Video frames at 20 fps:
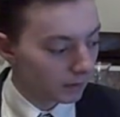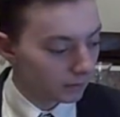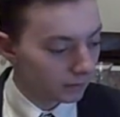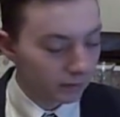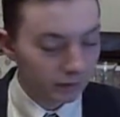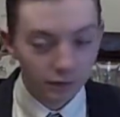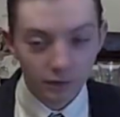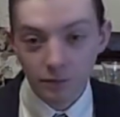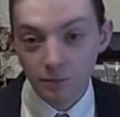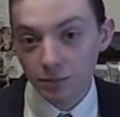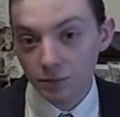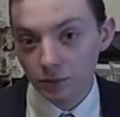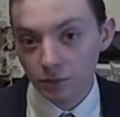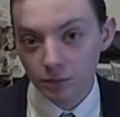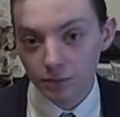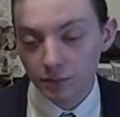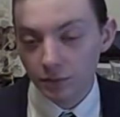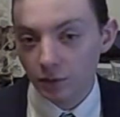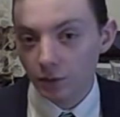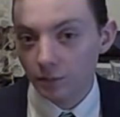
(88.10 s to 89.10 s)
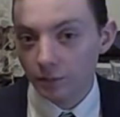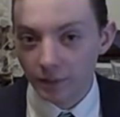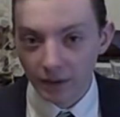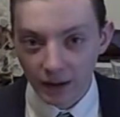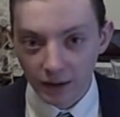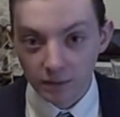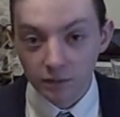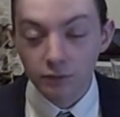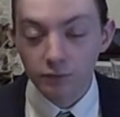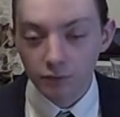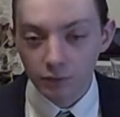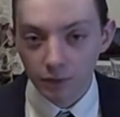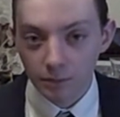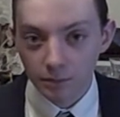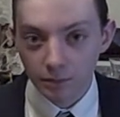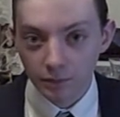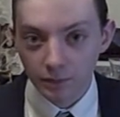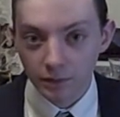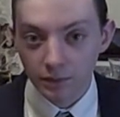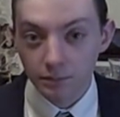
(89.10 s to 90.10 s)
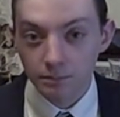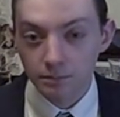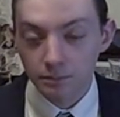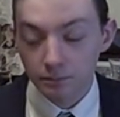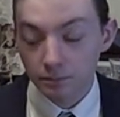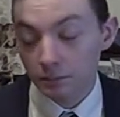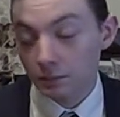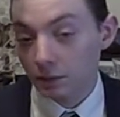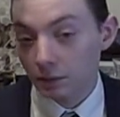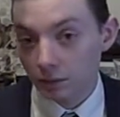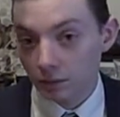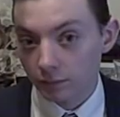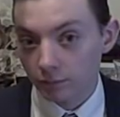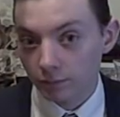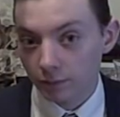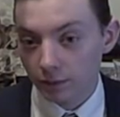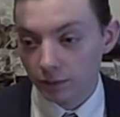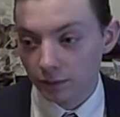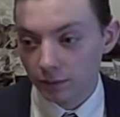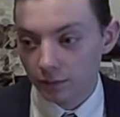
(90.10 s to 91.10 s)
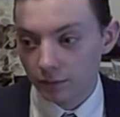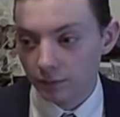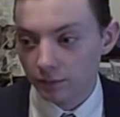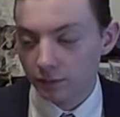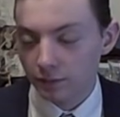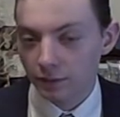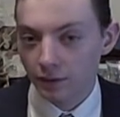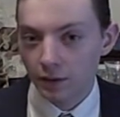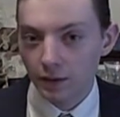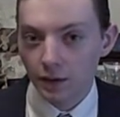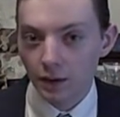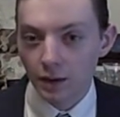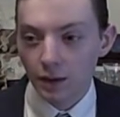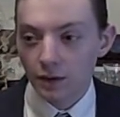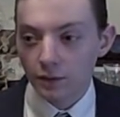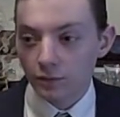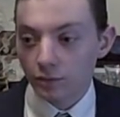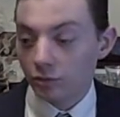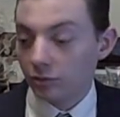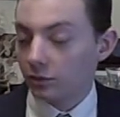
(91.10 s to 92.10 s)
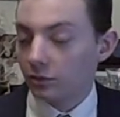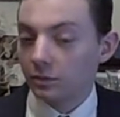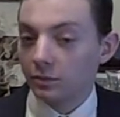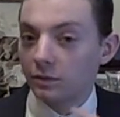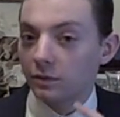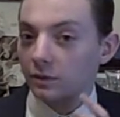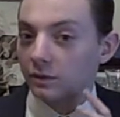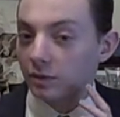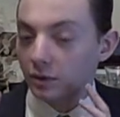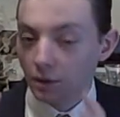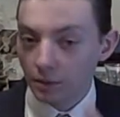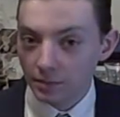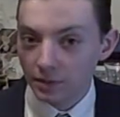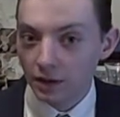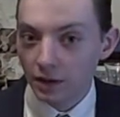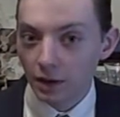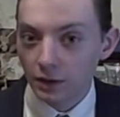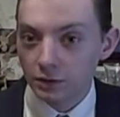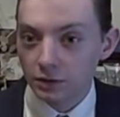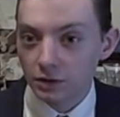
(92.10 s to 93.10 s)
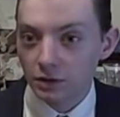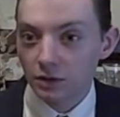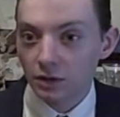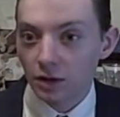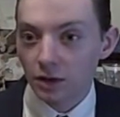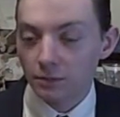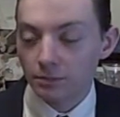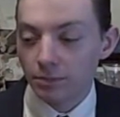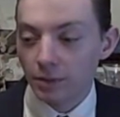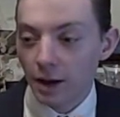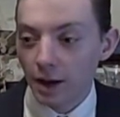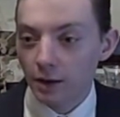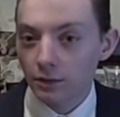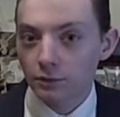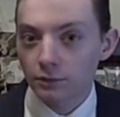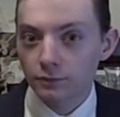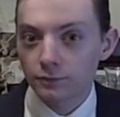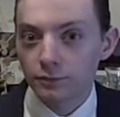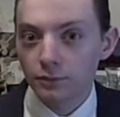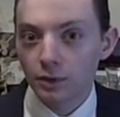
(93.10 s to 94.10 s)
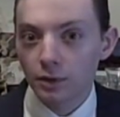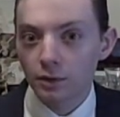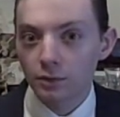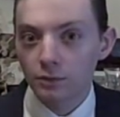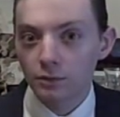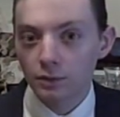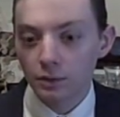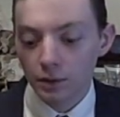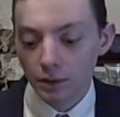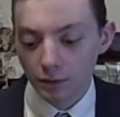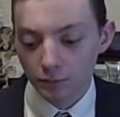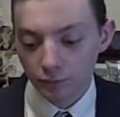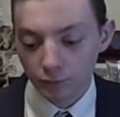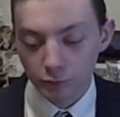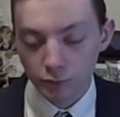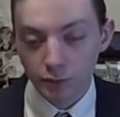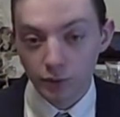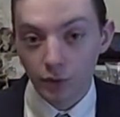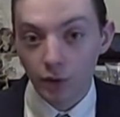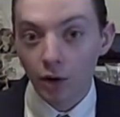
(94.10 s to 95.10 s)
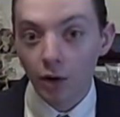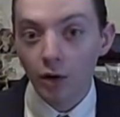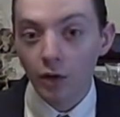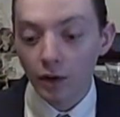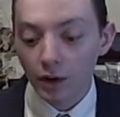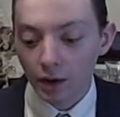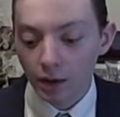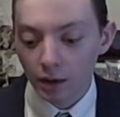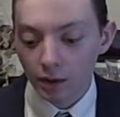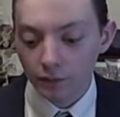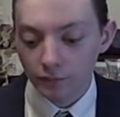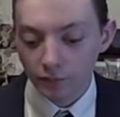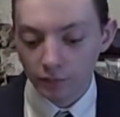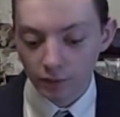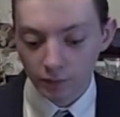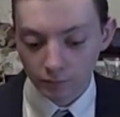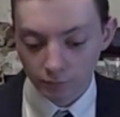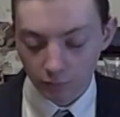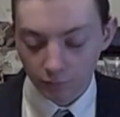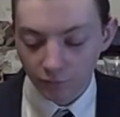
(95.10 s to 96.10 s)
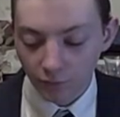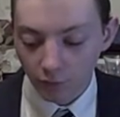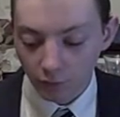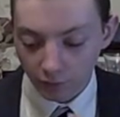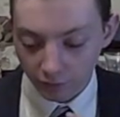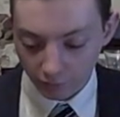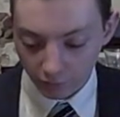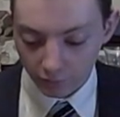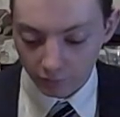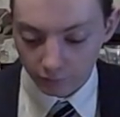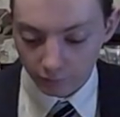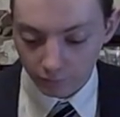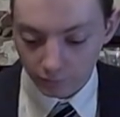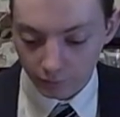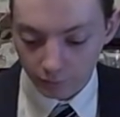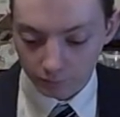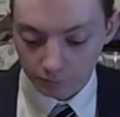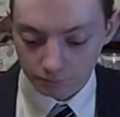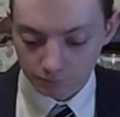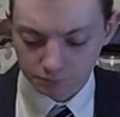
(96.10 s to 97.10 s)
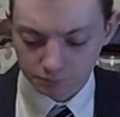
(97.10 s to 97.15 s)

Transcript: Let the computer be all bad and grumbly. It is what it is. The determination and power of will, which we all have, will focus on the review.